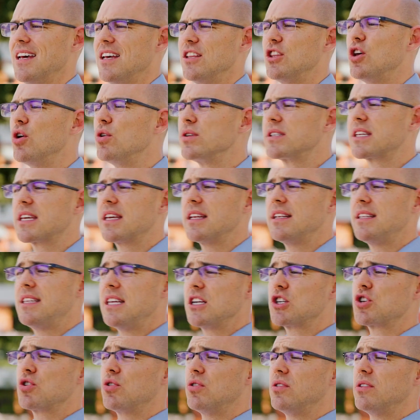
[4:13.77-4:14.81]
Those
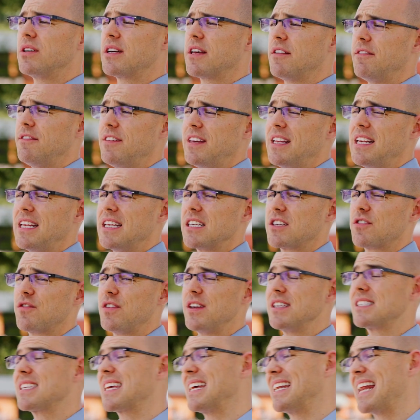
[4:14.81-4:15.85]
conditional convenience
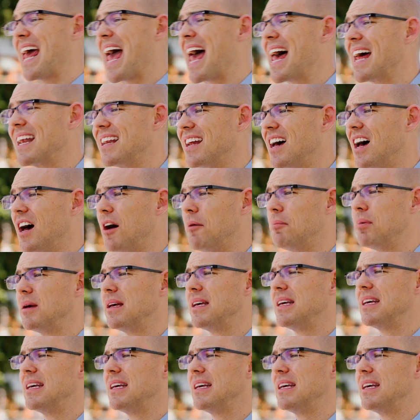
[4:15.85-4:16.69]
fees can add up.